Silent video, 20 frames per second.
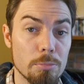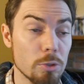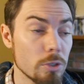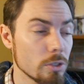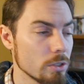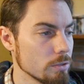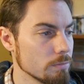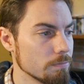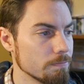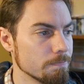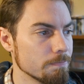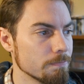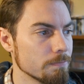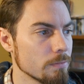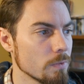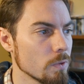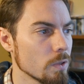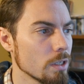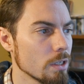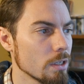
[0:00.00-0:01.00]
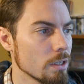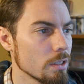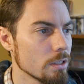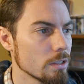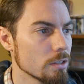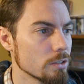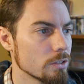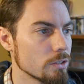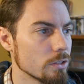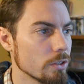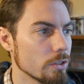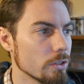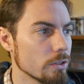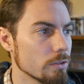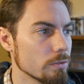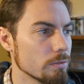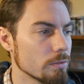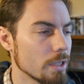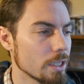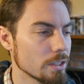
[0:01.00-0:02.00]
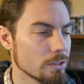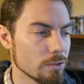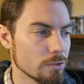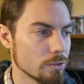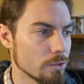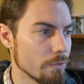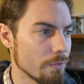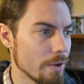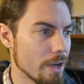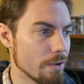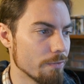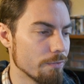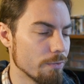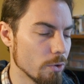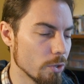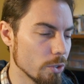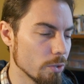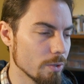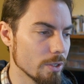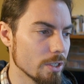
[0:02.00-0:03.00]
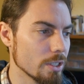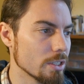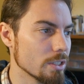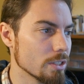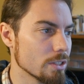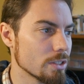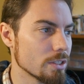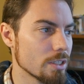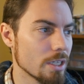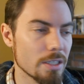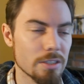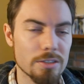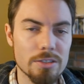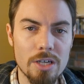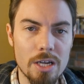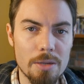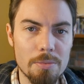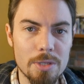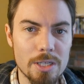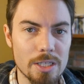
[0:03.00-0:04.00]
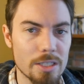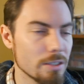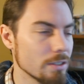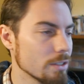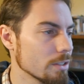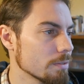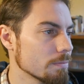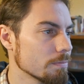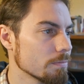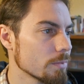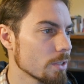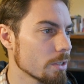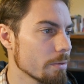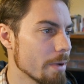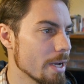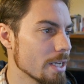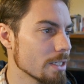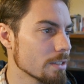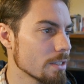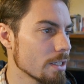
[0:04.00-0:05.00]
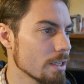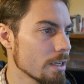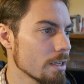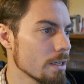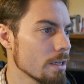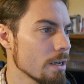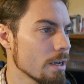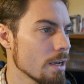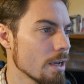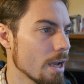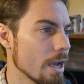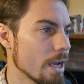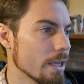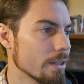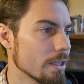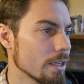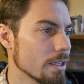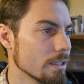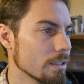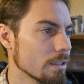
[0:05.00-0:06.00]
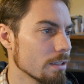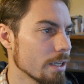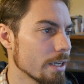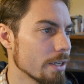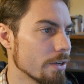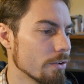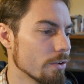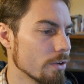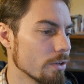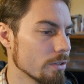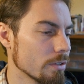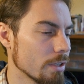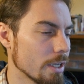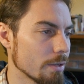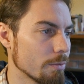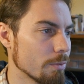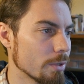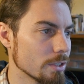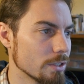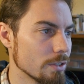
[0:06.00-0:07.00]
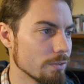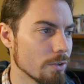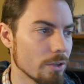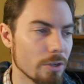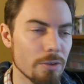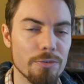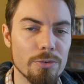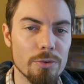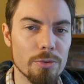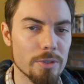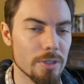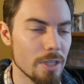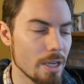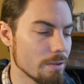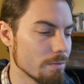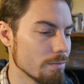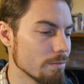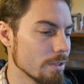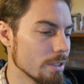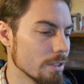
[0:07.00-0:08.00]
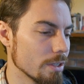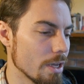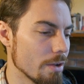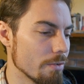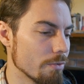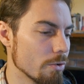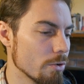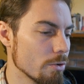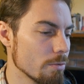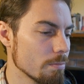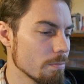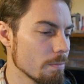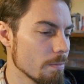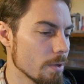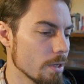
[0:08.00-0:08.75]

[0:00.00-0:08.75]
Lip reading: book. So that's all sort of added for you, and you can just start typing in your commands there. And then later on, once you've got a few in that room,